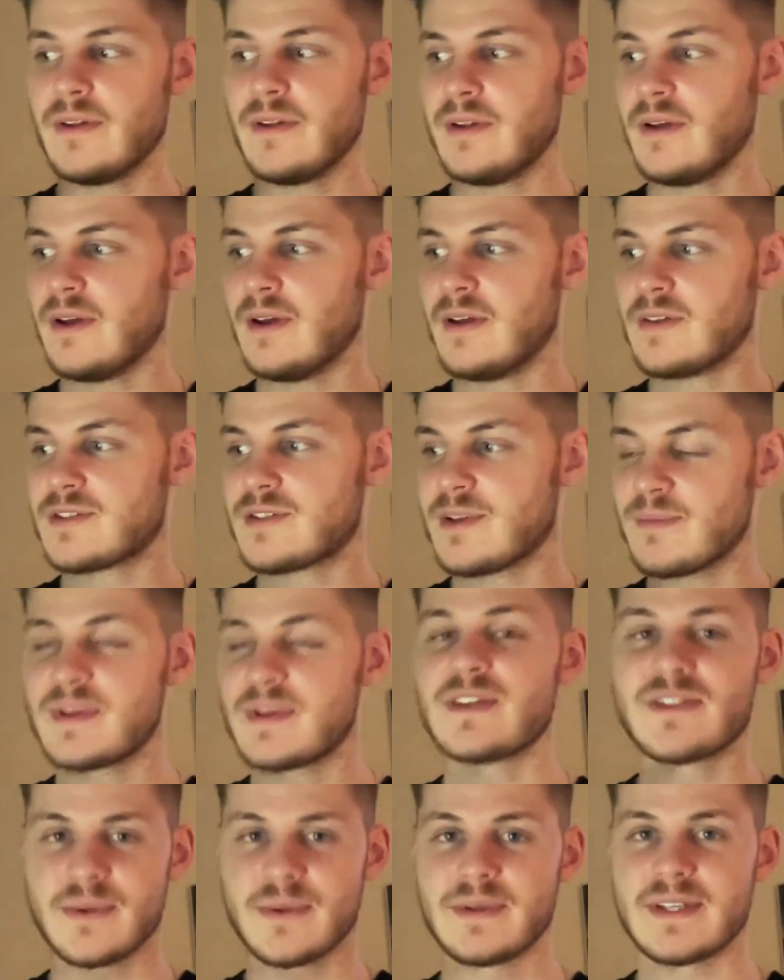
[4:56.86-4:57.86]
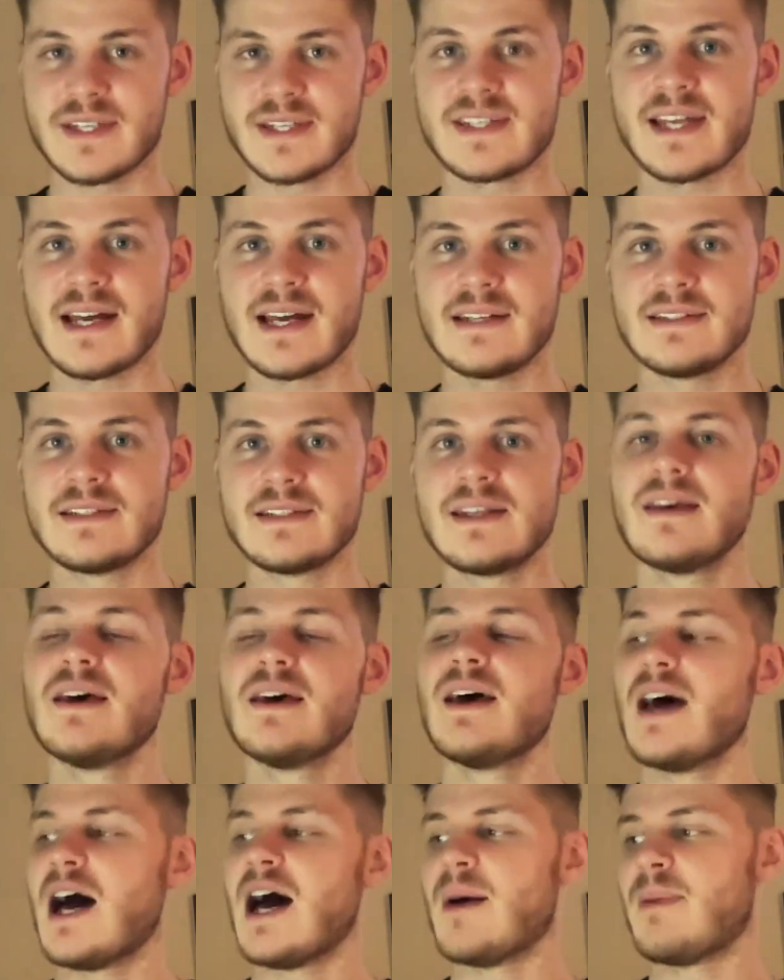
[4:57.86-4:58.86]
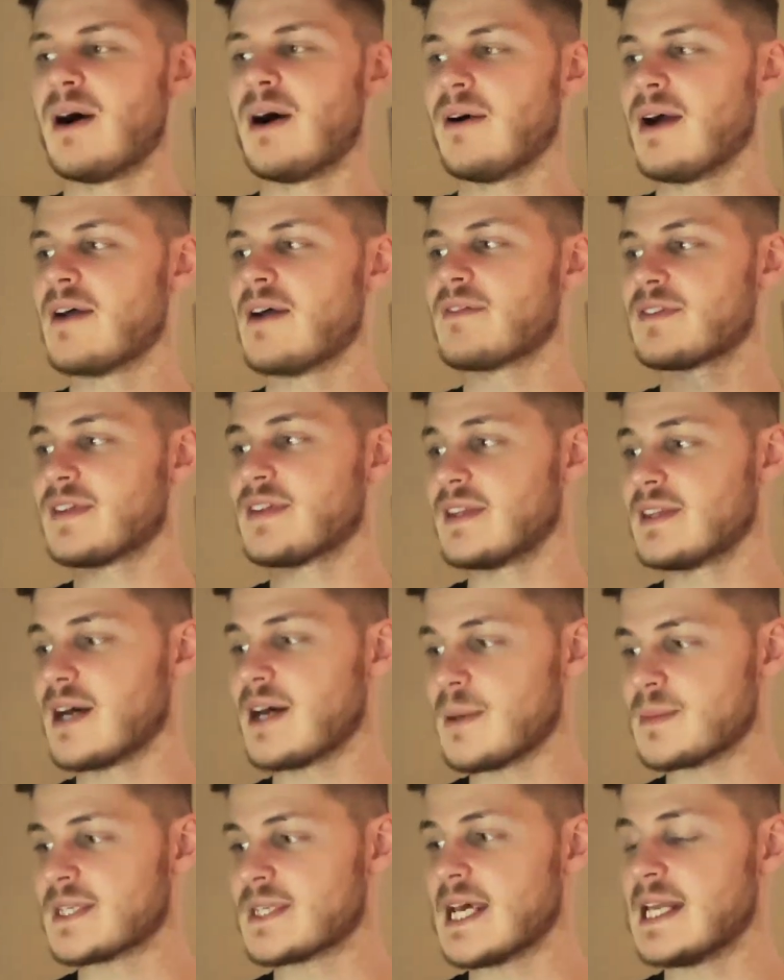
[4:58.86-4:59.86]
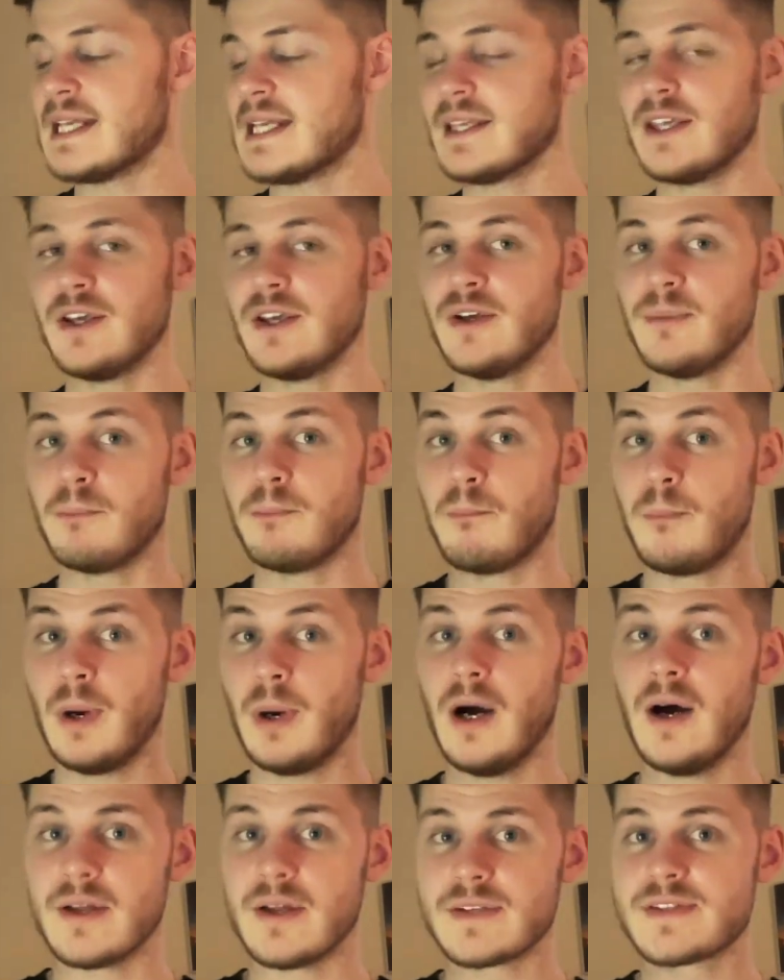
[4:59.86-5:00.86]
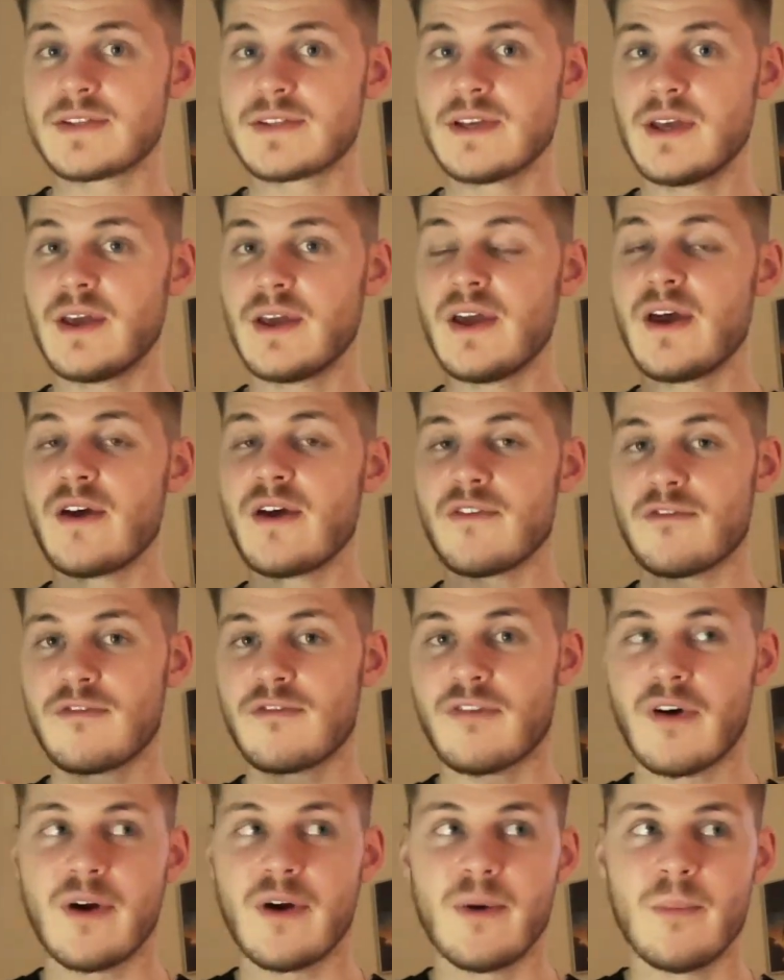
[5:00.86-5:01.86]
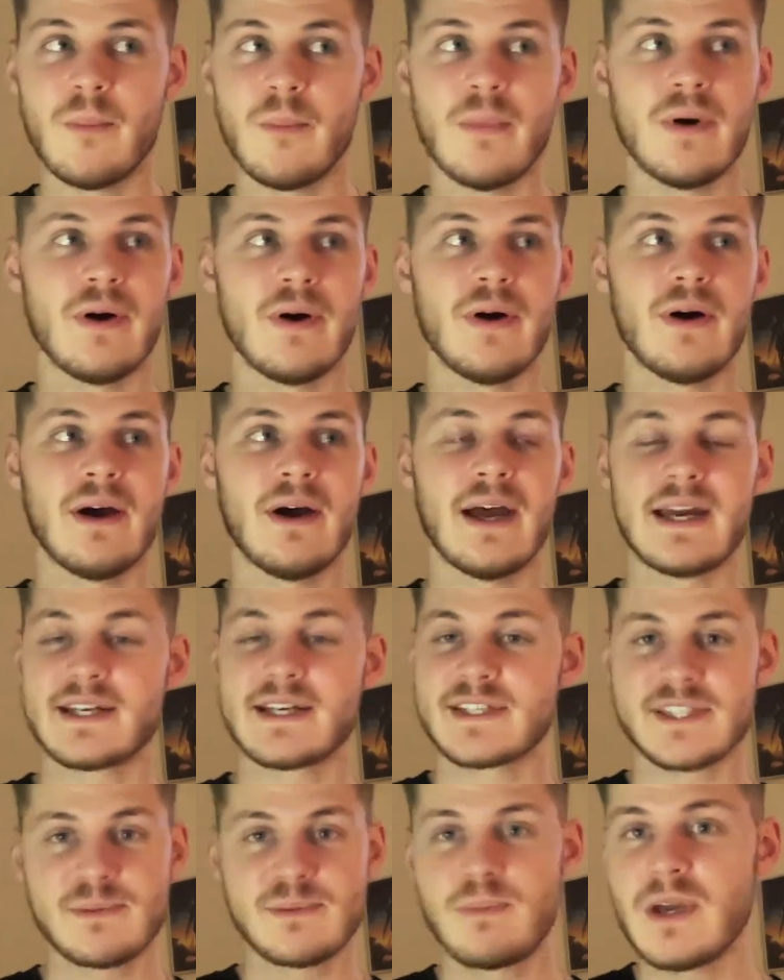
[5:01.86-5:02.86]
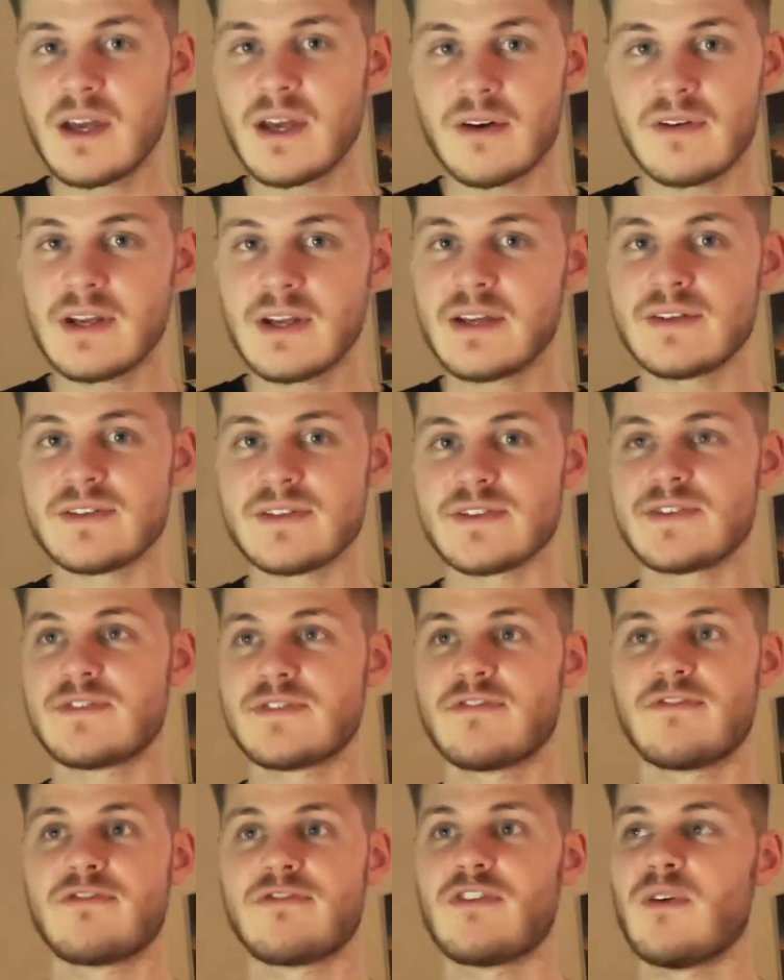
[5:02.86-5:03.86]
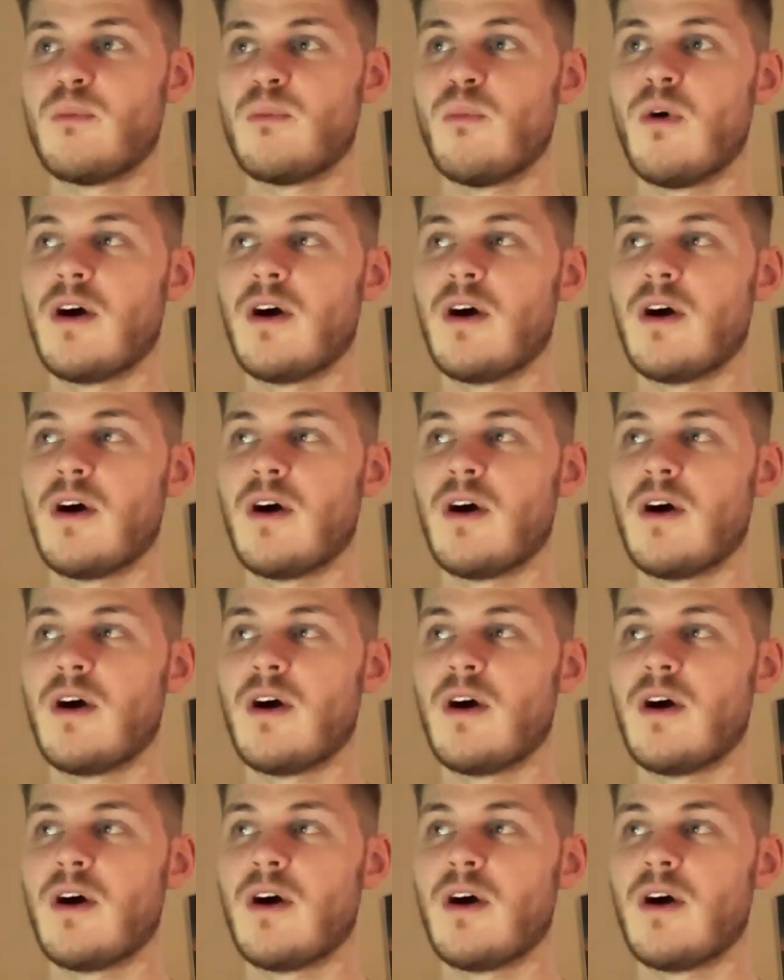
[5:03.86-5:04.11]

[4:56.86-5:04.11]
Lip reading: something to understand about everything that I'm telling you. But from experience, from what